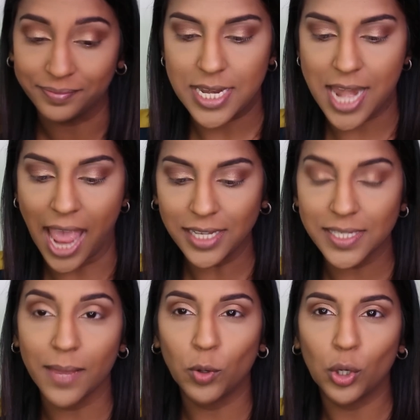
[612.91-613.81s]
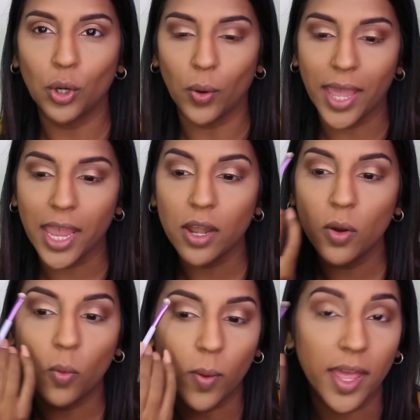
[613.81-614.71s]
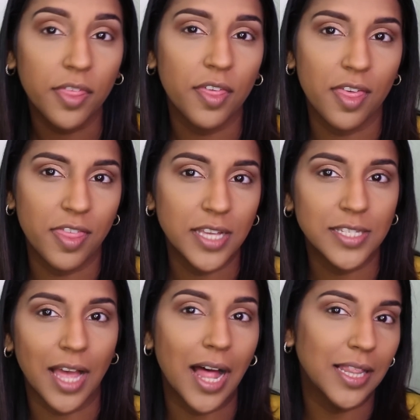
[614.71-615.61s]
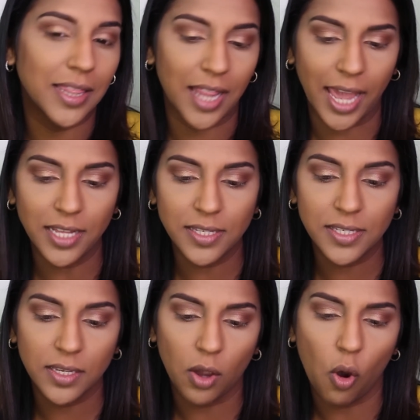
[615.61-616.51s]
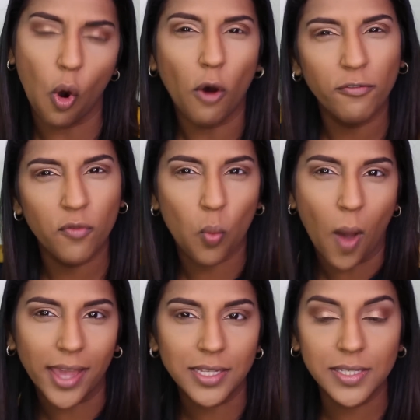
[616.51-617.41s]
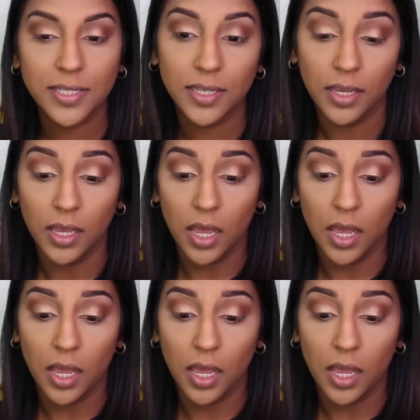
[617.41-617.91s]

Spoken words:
Next, I'm gonna go in with this light off-white